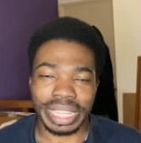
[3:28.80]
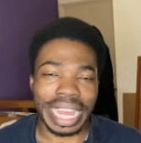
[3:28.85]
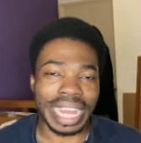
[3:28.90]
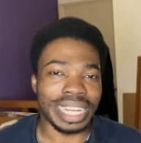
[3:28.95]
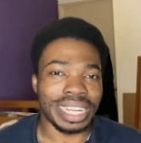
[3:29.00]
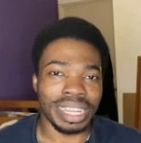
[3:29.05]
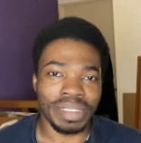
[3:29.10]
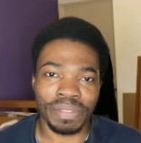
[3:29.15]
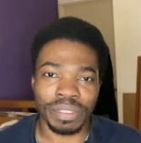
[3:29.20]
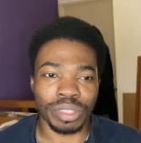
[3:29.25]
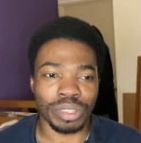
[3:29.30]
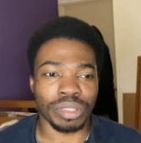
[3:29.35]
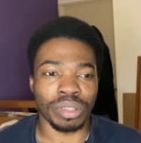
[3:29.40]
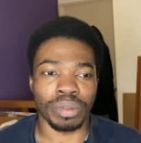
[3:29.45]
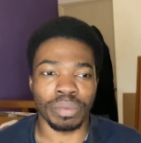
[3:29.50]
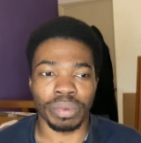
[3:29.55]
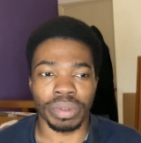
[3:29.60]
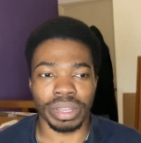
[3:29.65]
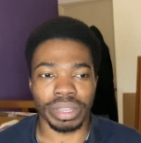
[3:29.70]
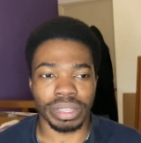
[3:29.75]
I never
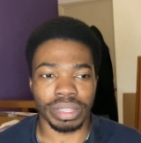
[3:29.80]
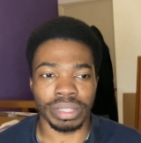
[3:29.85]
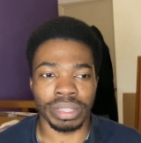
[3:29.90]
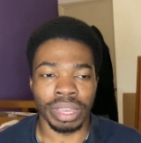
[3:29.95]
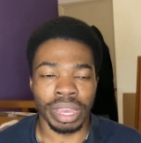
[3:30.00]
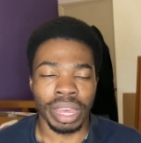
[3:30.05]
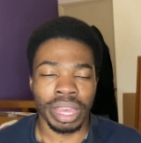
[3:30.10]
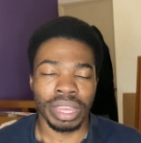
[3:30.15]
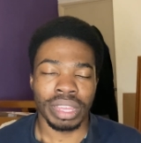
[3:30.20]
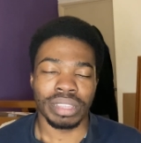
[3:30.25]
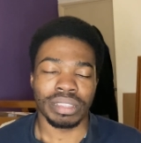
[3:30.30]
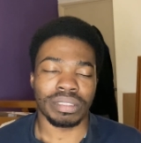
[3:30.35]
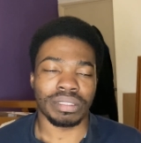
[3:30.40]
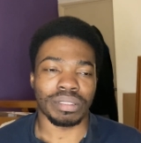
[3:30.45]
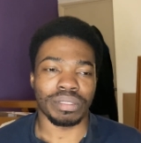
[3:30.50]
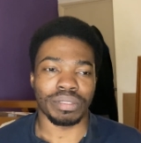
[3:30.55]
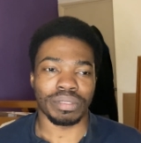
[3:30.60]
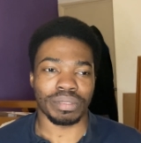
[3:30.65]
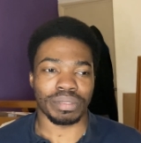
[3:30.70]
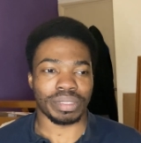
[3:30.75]
stopped working.
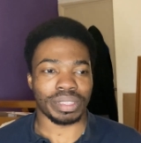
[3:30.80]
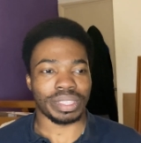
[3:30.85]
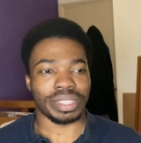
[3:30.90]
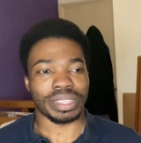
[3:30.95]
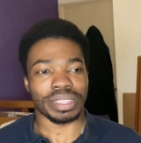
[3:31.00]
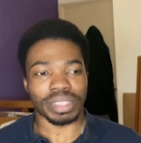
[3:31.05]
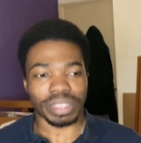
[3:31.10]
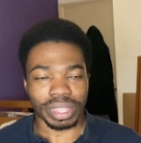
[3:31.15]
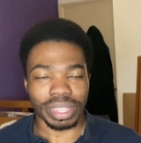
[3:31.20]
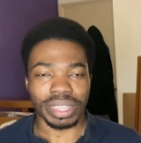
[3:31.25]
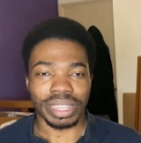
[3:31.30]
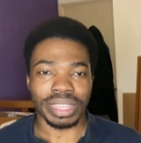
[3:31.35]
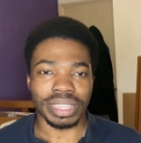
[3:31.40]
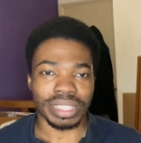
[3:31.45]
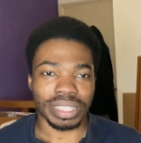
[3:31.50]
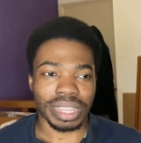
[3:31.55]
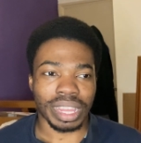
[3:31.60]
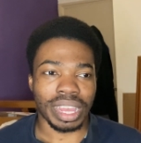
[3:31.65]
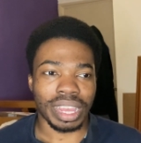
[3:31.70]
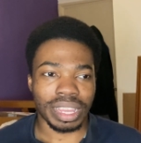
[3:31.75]
So the thing
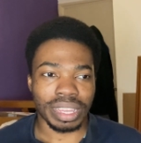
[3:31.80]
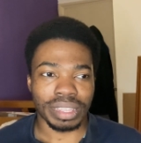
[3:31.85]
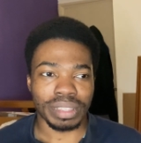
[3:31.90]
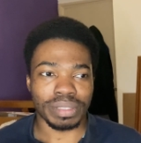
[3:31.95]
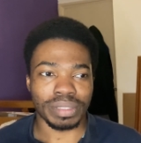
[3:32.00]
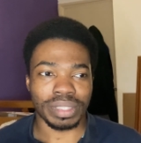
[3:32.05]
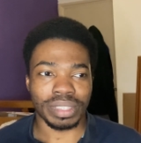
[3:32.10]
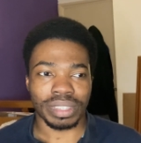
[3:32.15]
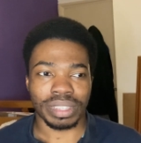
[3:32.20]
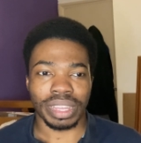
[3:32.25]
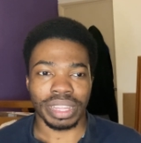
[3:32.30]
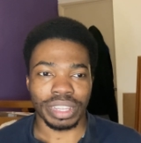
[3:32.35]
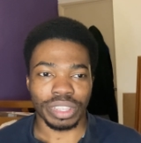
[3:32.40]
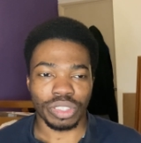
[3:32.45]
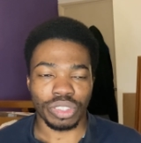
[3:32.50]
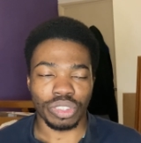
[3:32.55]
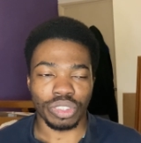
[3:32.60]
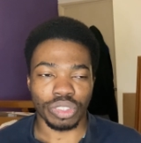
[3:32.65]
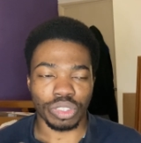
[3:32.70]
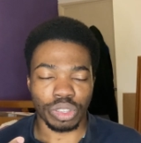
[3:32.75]
is, I decided
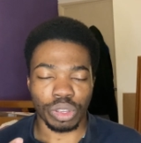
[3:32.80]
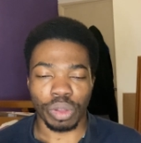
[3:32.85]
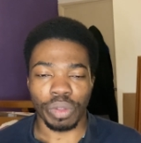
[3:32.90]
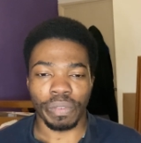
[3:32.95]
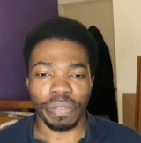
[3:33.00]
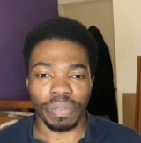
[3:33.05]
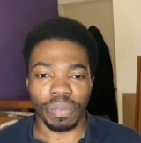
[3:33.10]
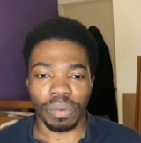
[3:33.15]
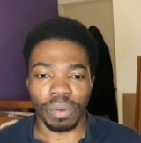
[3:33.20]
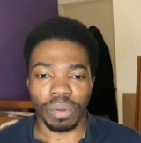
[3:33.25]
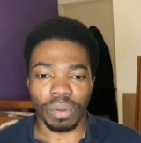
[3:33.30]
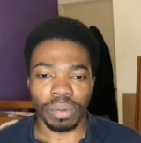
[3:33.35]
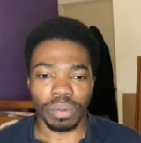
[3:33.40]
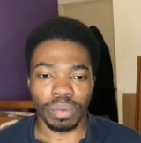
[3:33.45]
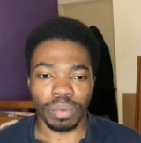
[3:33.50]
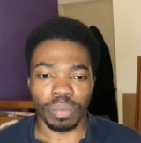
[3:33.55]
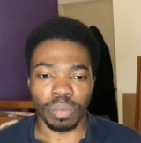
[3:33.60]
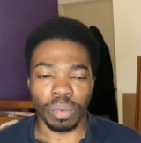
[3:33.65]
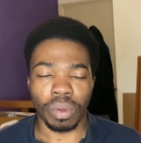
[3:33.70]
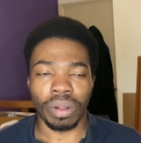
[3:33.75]
to just go for
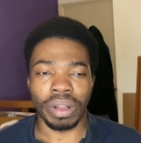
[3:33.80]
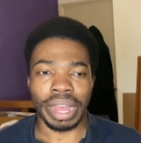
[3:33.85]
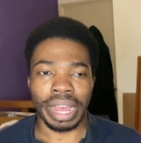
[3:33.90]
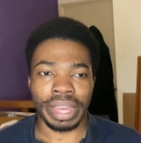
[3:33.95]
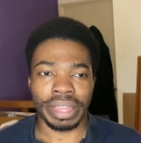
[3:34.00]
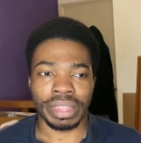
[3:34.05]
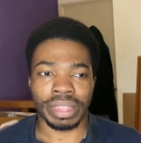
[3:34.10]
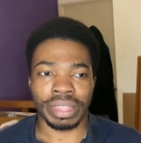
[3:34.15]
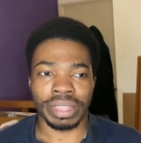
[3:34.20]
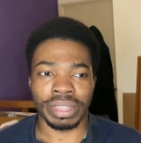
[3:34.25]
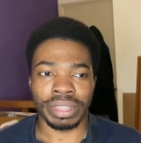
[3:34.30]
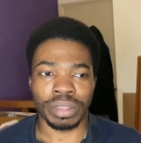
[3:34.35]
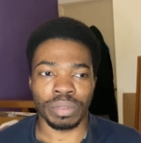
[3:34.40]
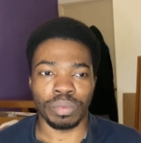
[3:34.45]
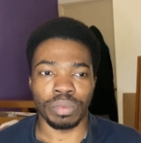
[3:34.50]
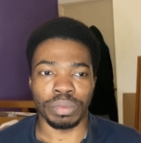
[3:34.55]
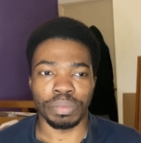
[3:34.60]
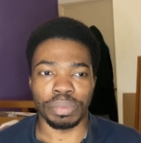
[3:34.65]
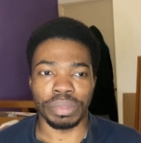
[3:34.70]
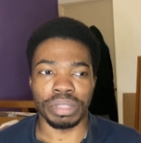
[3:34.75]
what I think
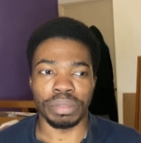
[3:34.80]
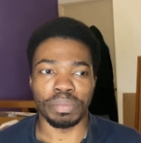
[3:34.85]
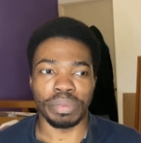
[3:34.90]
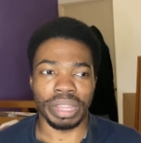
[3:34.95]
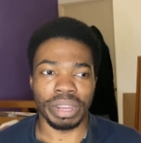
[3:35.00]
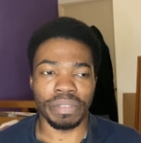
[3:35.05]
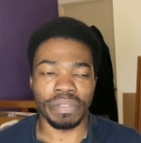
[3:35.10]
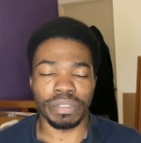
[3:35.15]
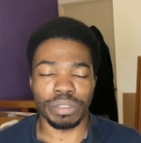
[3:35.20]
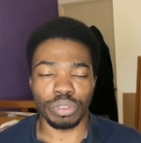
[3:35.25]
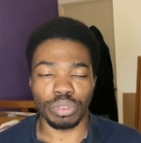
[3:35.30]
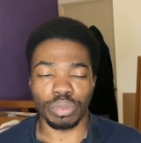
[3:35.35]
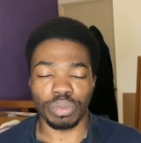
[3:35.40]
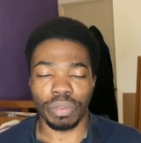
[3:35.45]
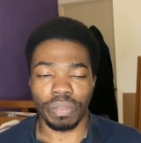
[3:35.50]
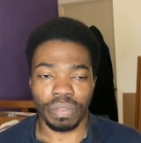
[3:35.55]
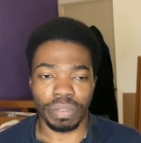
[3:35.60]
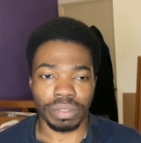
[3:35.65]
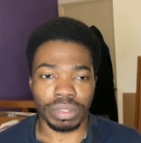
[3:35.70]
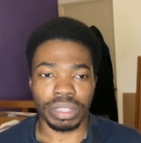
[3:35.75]
would be beneficial
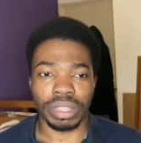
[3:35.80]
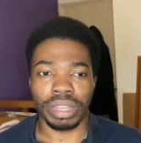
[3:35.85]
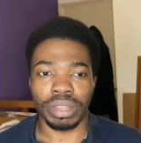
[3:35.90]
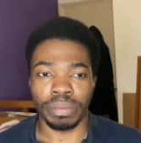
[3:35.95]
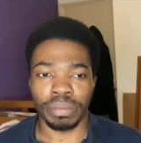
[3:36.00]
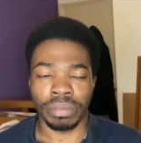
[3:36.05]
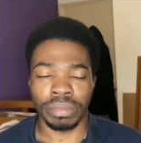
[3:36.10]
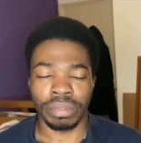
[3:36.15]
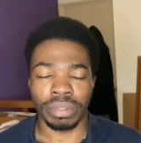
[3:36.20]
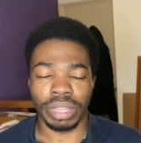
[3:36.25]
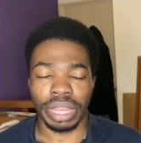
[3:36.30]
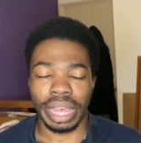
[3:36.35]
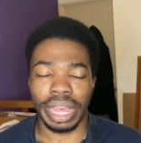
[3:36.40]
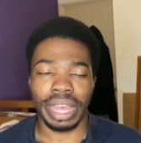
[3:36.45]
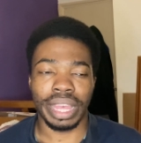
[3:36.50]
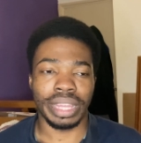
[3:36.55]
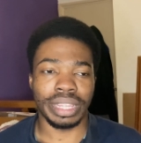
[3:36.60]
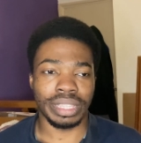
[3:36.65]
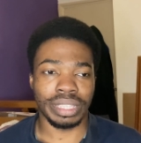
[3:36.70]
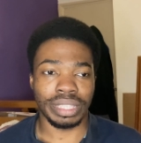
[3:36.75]
for some.
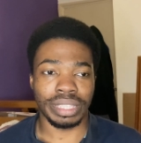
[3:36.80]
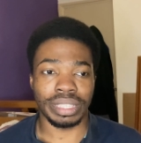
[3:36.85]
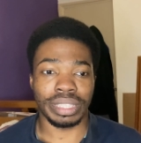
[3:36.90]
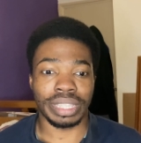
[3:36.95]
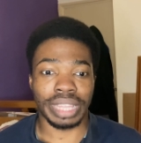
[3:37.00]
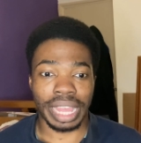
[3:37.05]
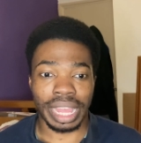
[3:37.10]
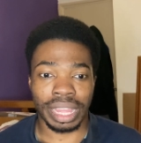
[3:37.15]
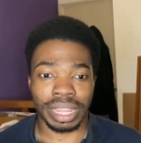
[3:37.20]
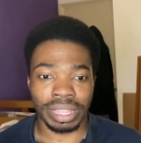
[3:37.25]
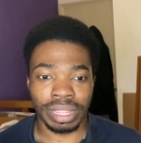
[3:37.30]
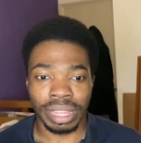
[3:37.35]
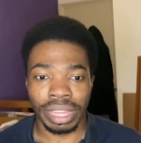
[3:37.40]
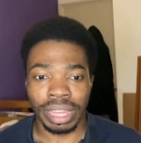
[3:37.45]
And that